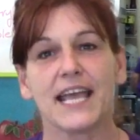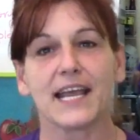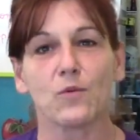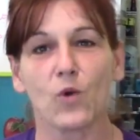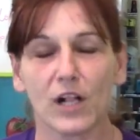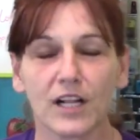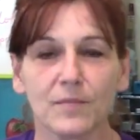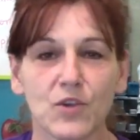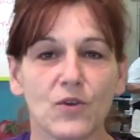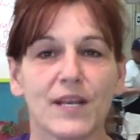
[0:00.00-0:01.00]
and I
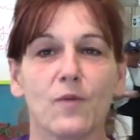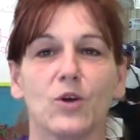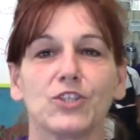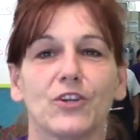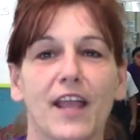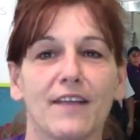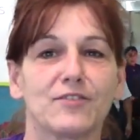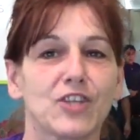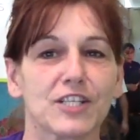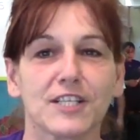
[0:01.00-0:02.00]
welcome you and I want you to
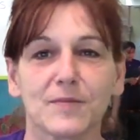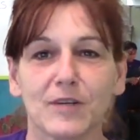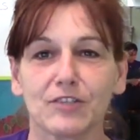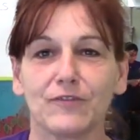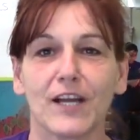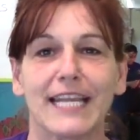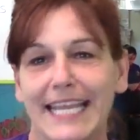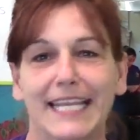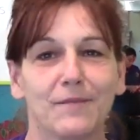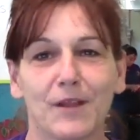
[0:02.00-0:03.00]
have just as much fun
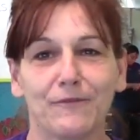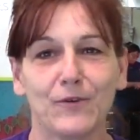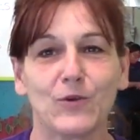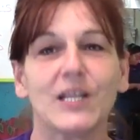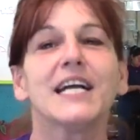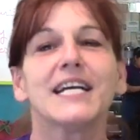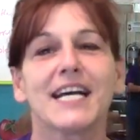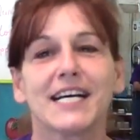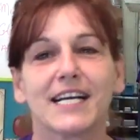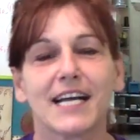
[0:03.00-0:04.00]
eating my food
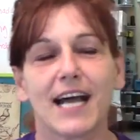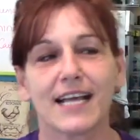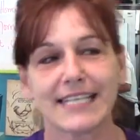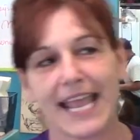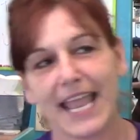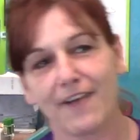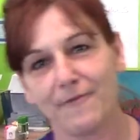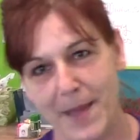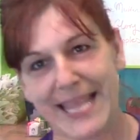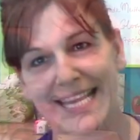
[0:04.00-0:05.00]
as I
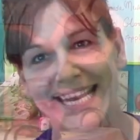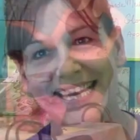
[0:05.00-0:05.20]
have making